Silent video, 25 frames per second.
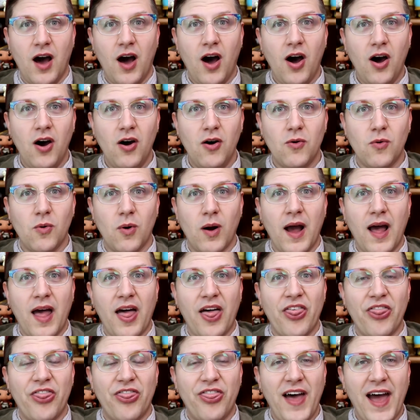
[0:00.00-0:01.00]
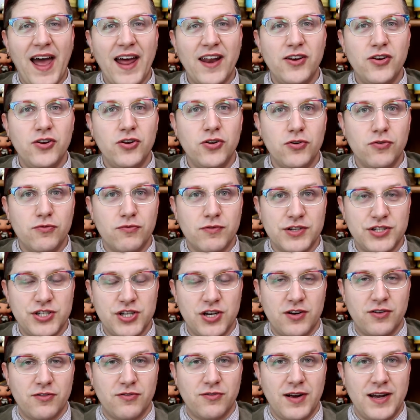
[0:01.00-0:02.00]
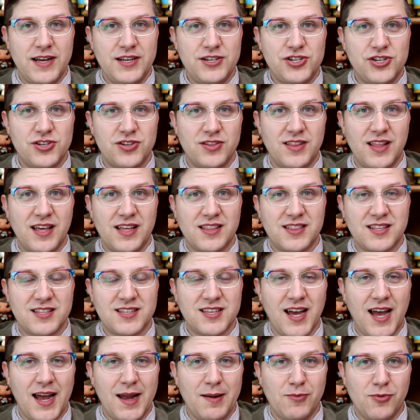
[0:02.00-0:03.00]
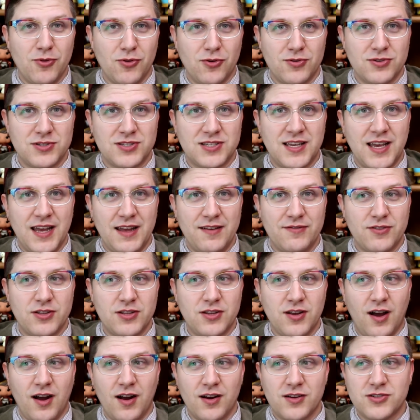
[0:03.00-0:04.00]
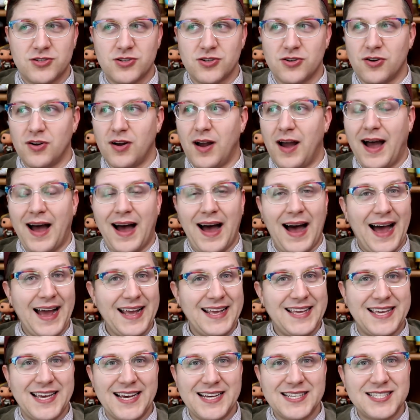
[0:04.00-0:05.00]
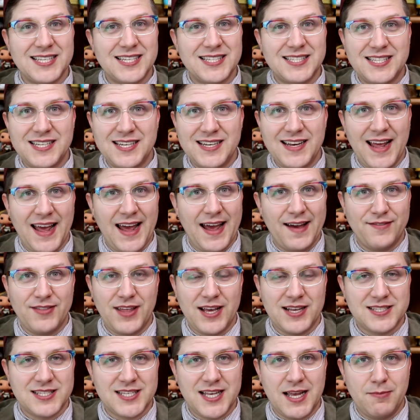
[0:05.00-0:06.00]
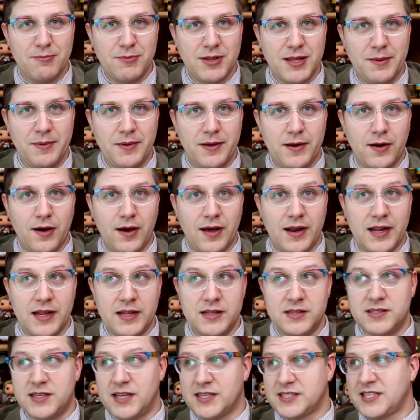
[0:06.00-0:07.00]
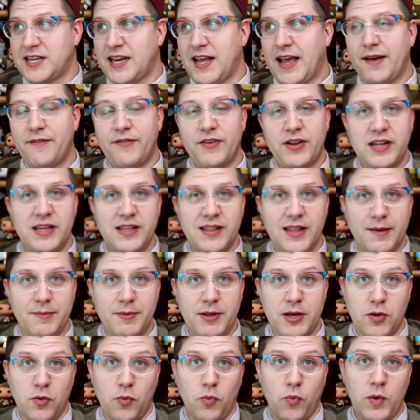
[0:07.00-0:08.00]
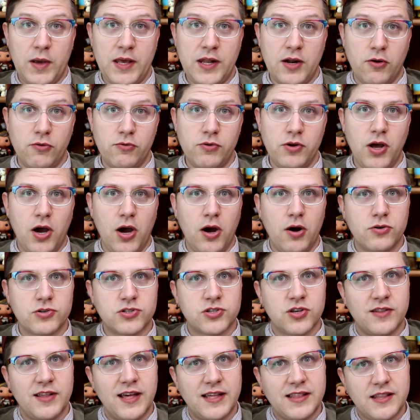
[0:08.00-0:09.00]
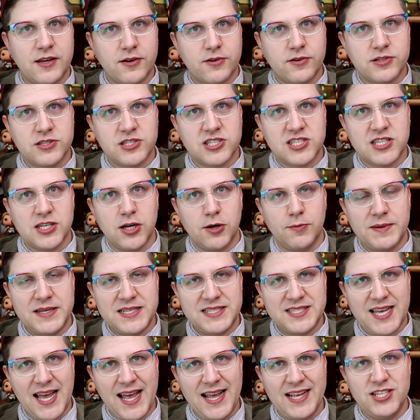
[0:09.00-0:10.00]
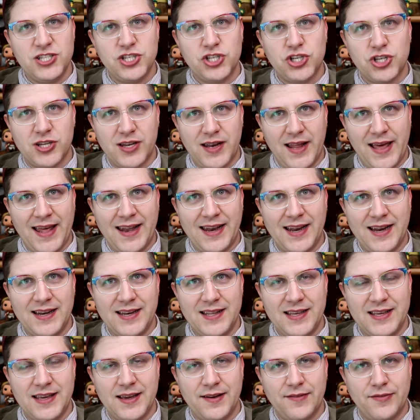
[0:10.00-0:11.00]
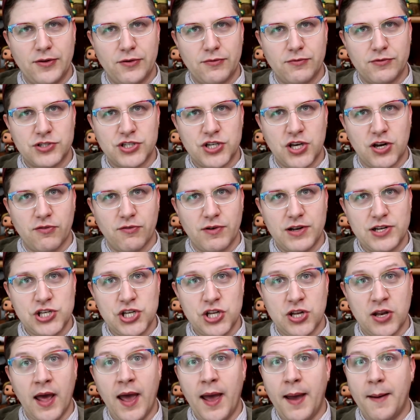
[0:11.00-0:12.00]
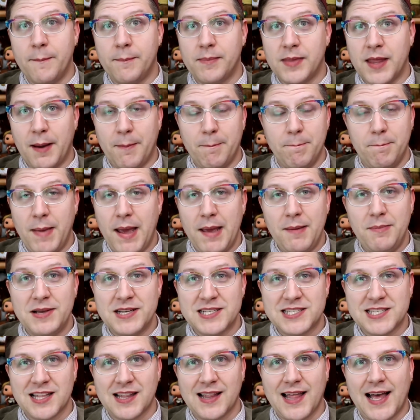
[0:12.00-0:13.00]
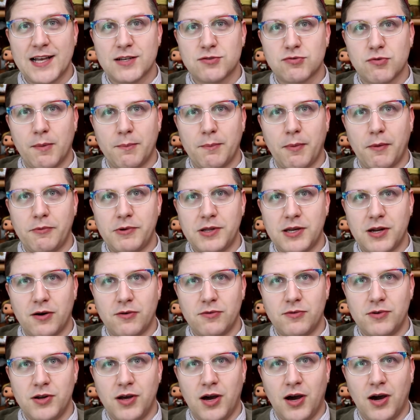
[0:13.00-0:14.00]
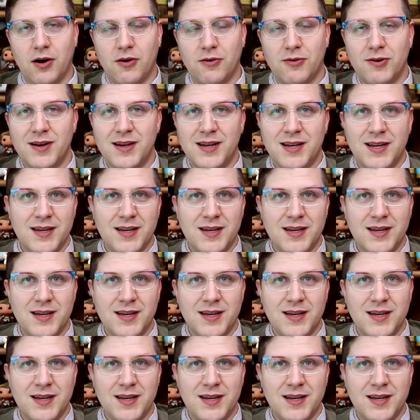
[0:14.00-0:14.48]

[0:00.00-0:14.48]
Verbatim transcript: Oh, that new regeneration that the Time Lords gave the Doctor, I guess it didn't have that same limit on it. Does it have any limit? We don't know, so that there could still be tension at any given regeneration, that maybe it's the last one, but we don't know.